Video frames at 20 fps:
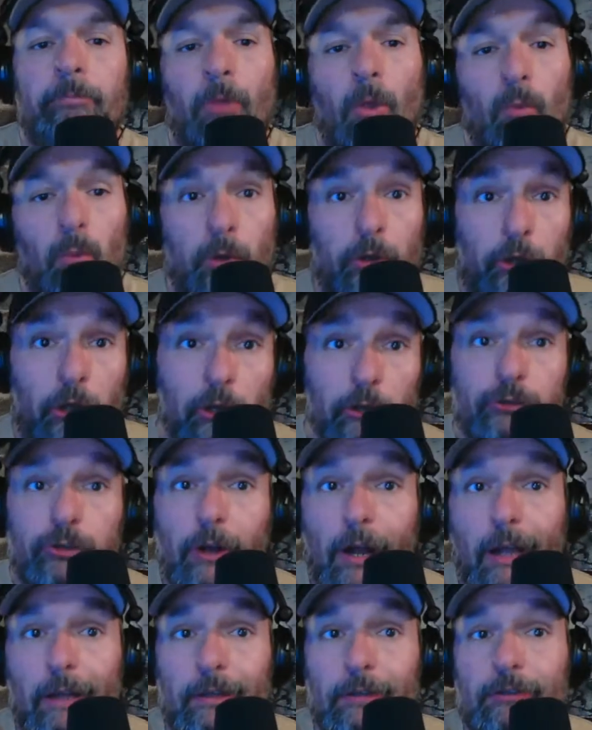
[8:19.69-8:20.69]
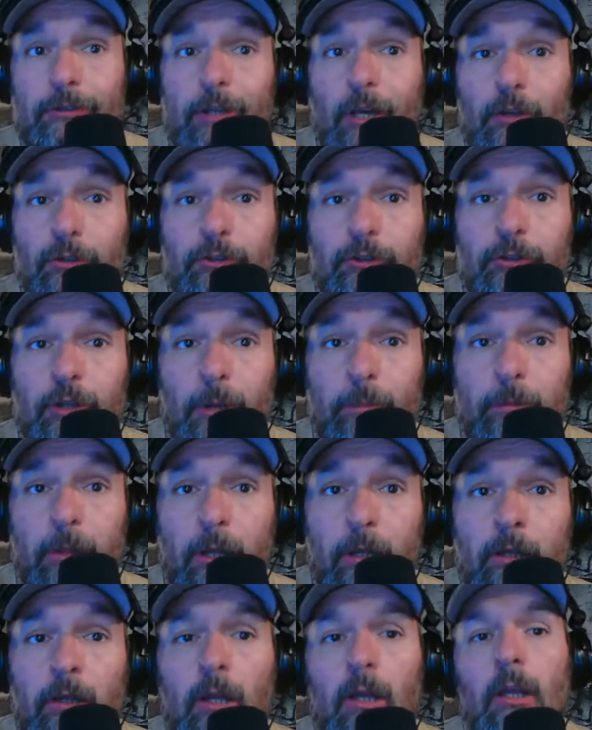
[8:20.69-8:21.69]
When you're trying to sell
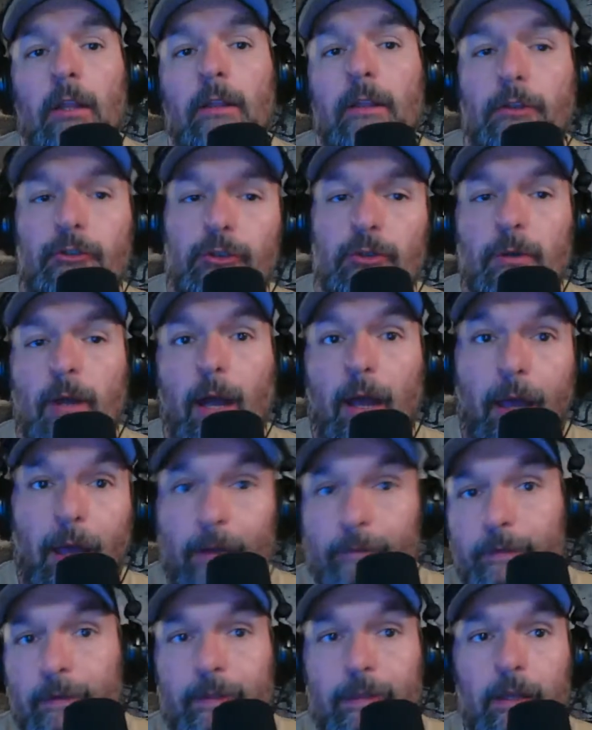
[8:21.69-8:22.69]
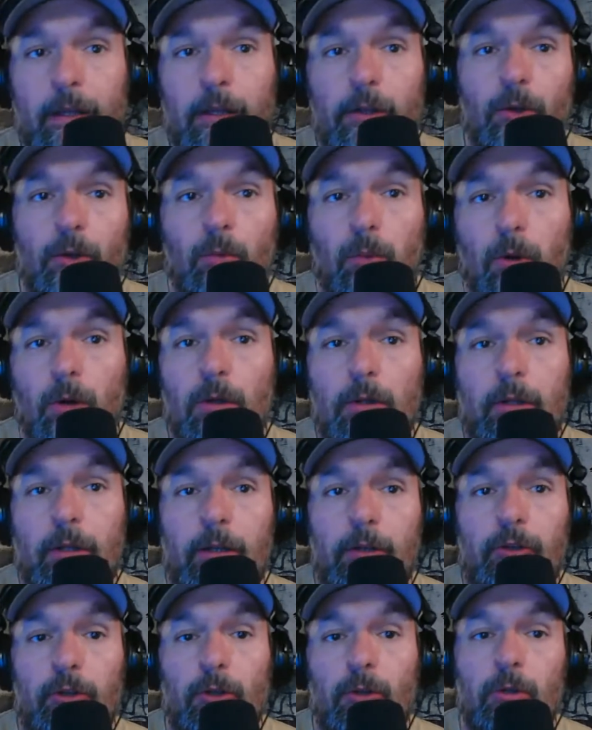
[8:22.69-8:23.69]
something that you got everything in the world
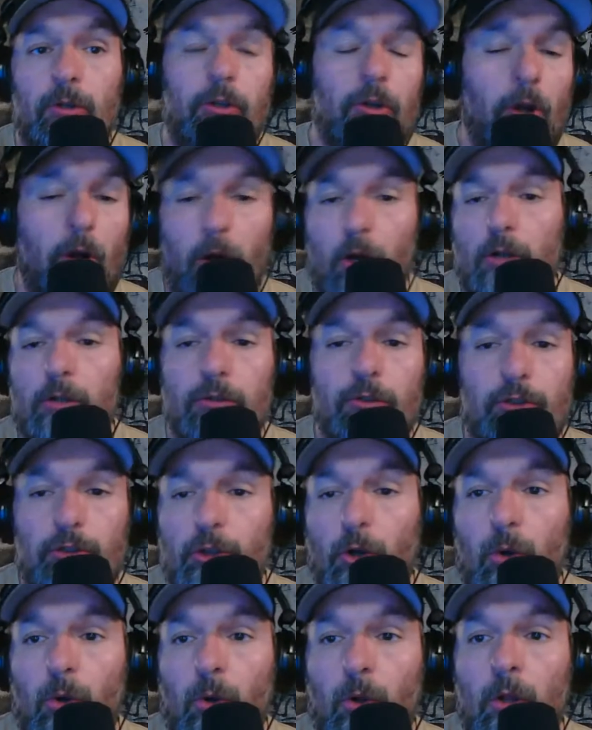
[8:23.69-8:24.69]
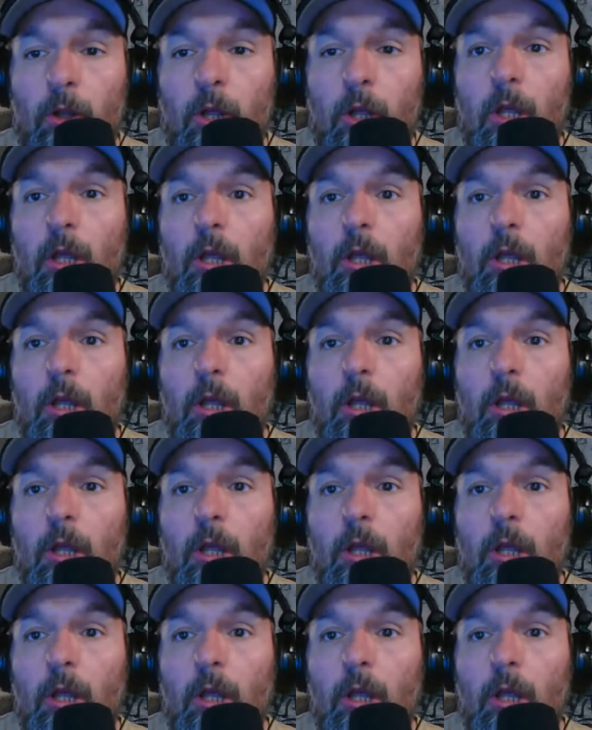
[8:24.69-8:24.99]
into and your heart and soul,